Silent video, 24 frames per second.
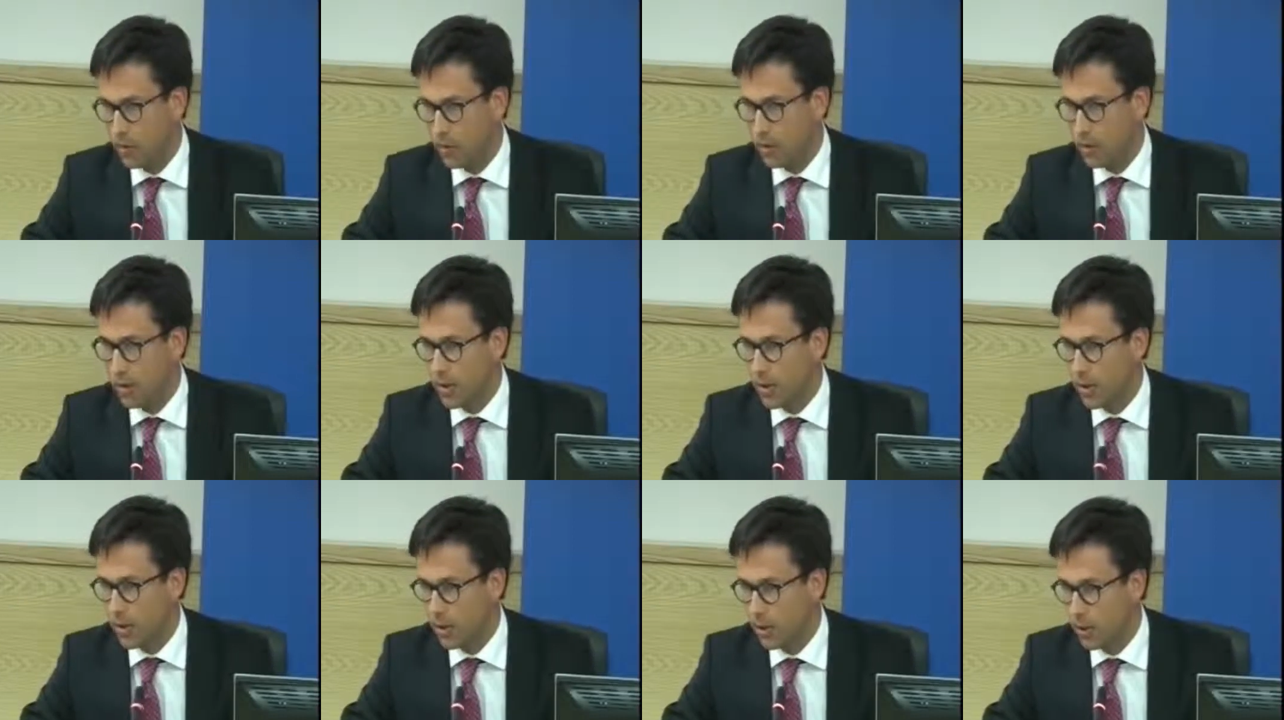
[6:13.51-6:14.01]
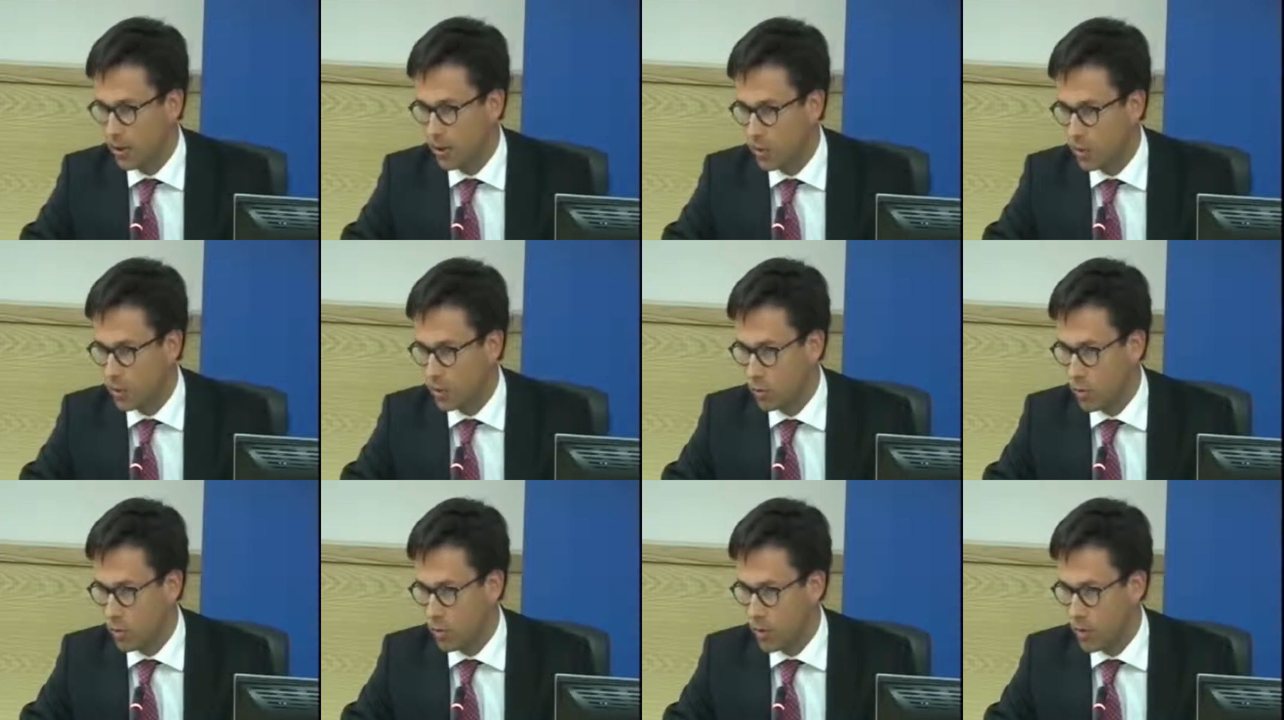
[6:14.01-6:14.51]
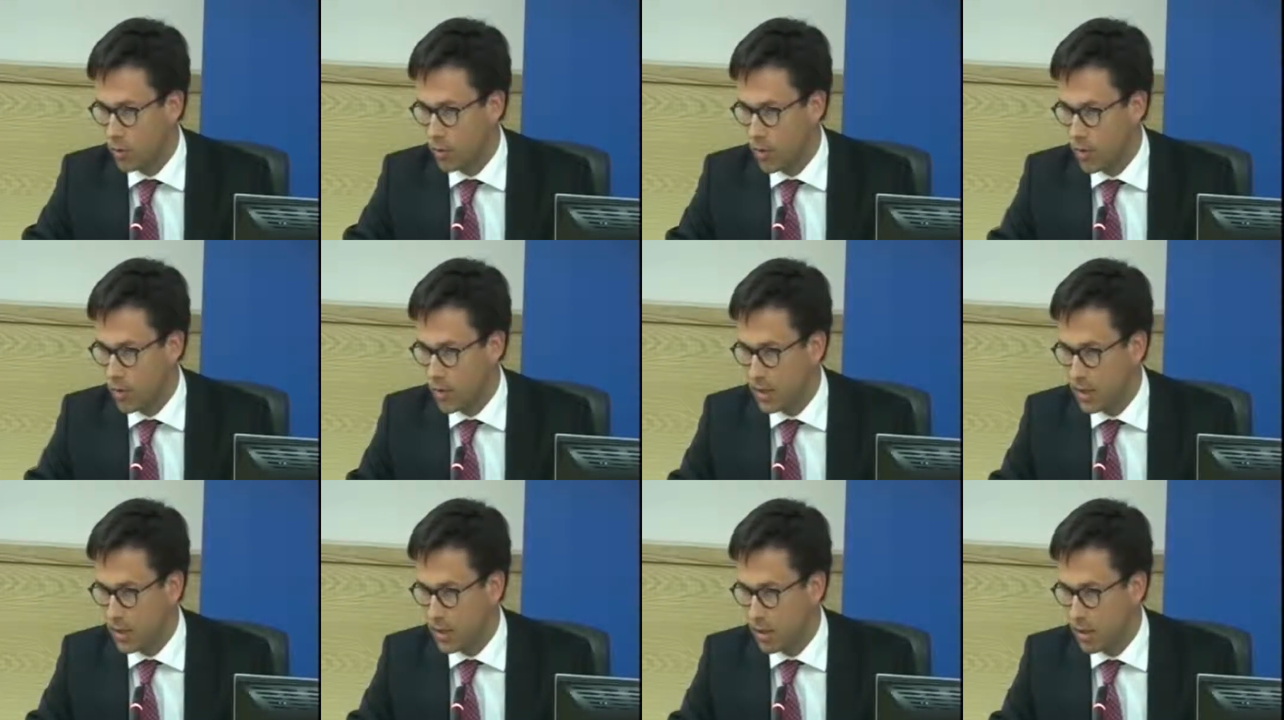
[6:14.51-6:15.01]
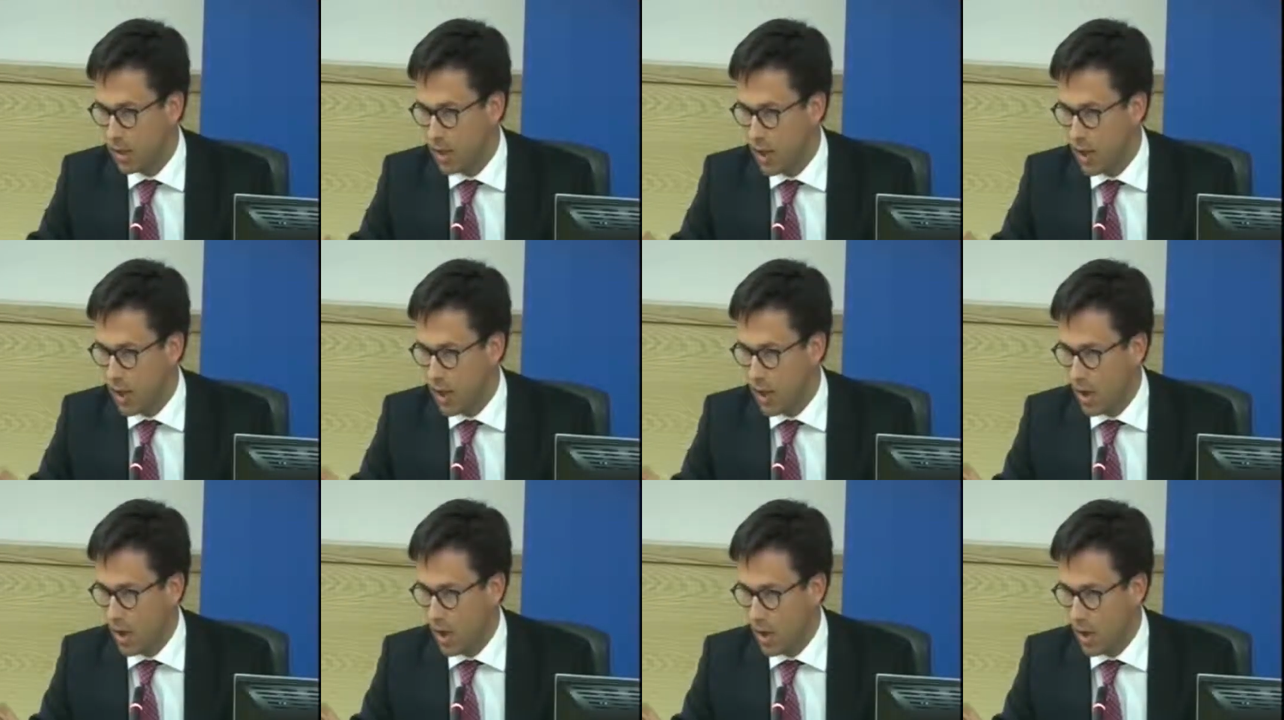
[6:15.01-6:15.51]
but I thought we were missing
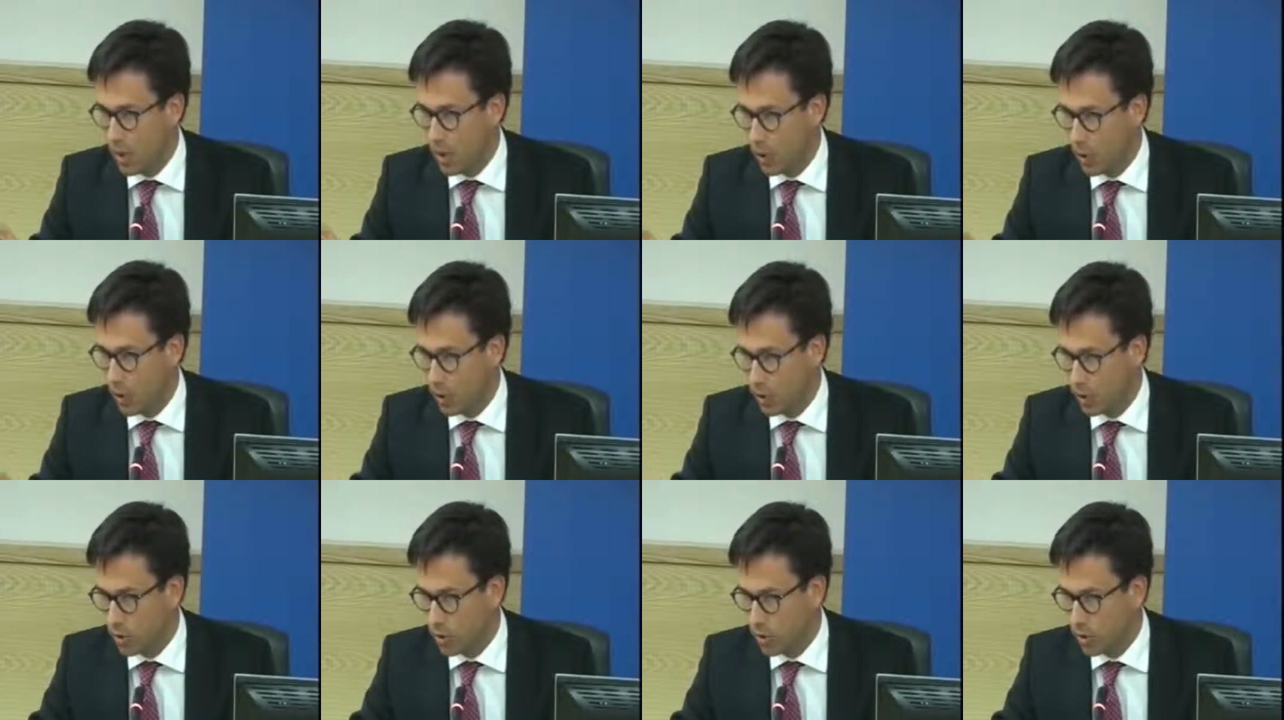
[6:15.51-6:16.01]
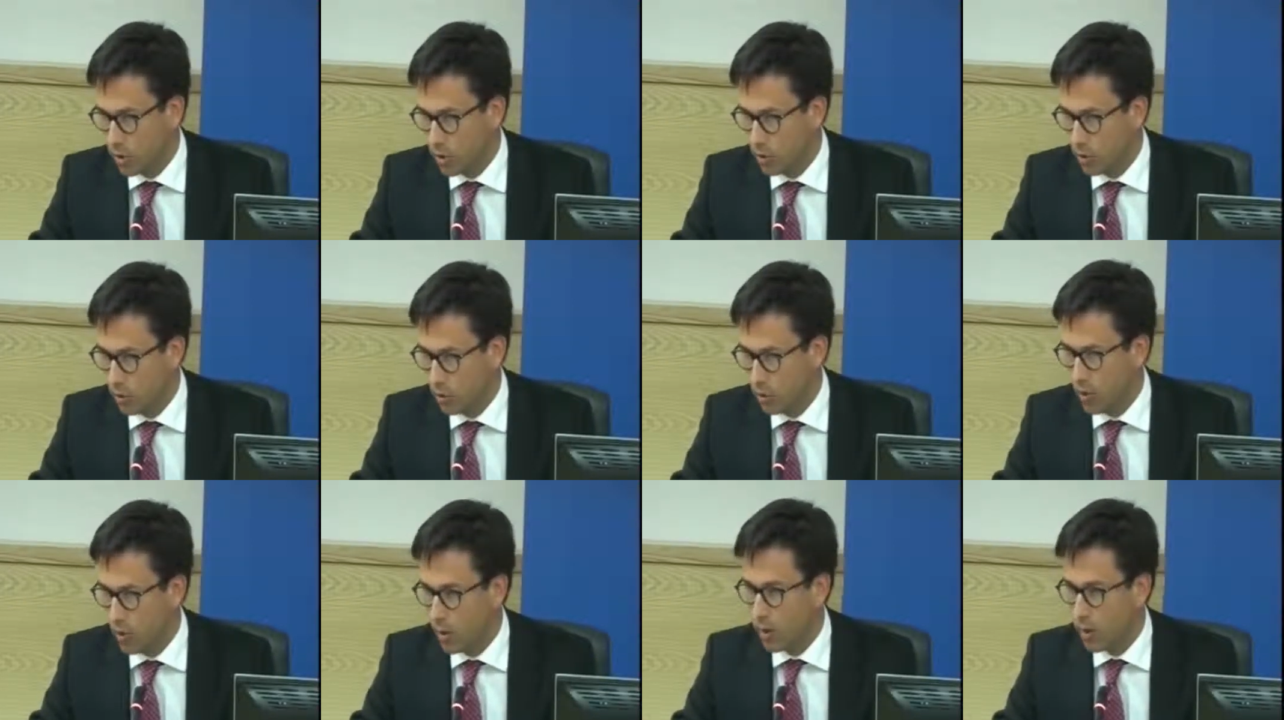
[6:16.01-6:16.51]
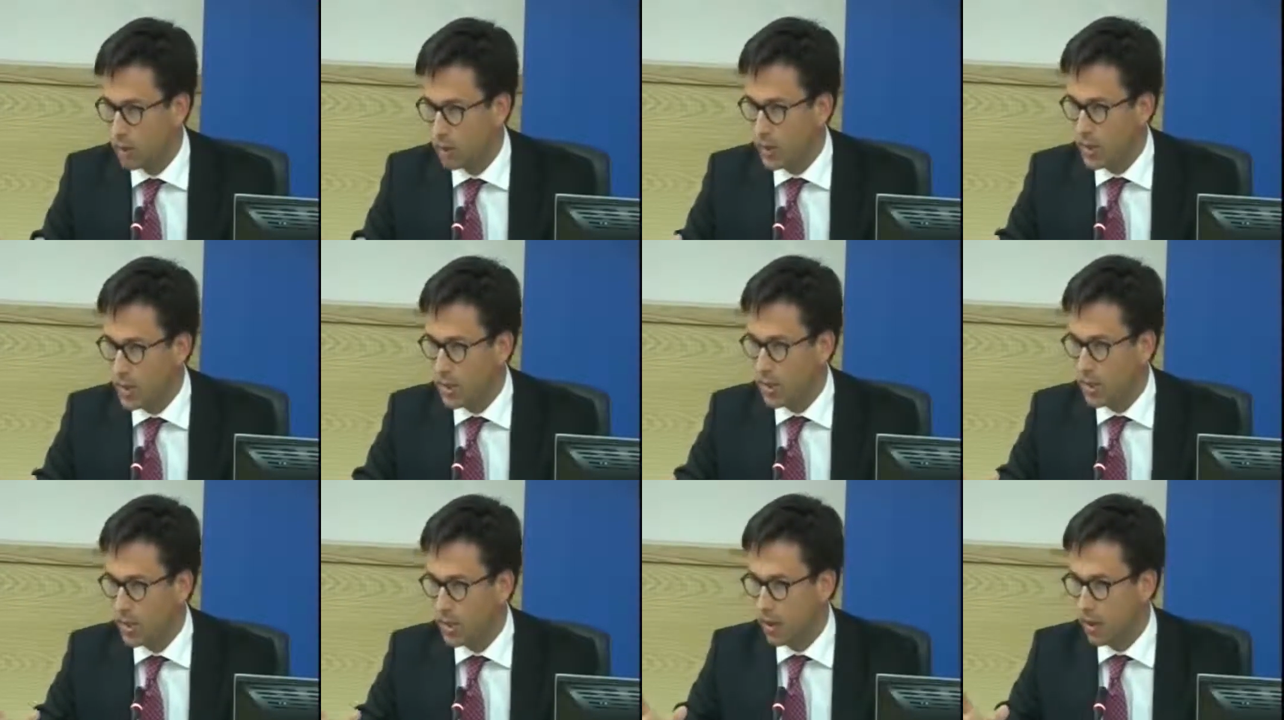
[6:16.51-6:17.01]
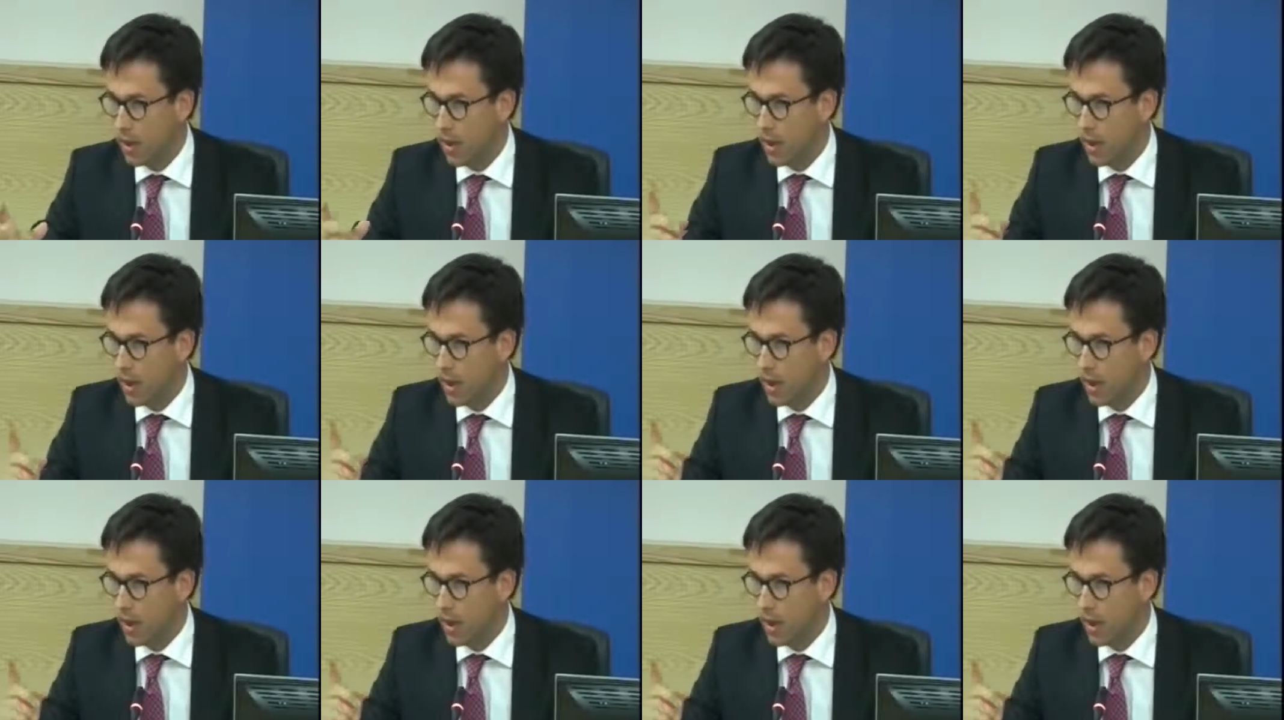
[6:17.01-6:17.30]
emotion. We were missing.